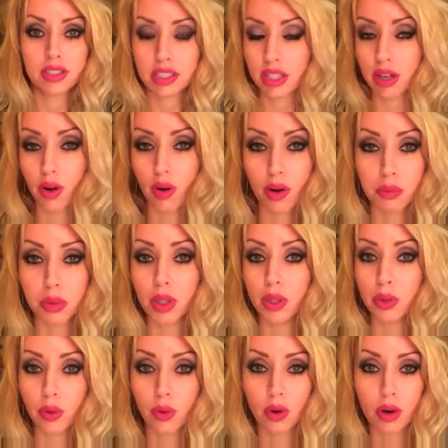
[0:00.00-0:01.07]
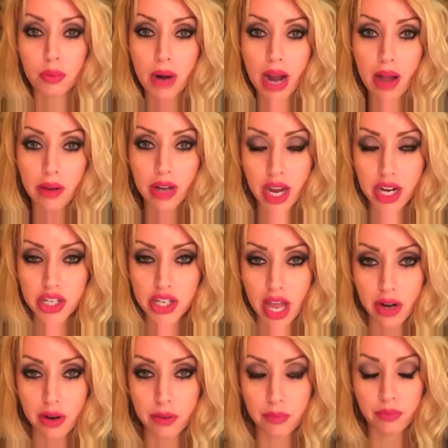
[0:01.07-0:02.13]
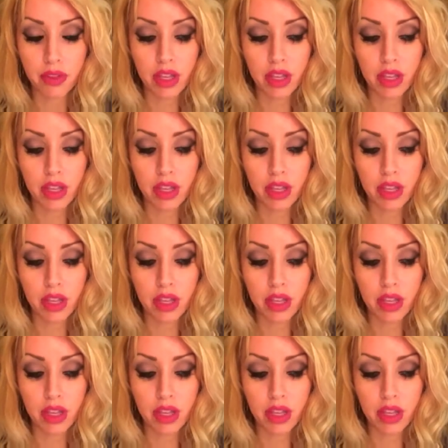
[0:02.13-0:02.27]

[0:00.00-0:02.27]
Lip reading: a blue or a brown eyeshadow.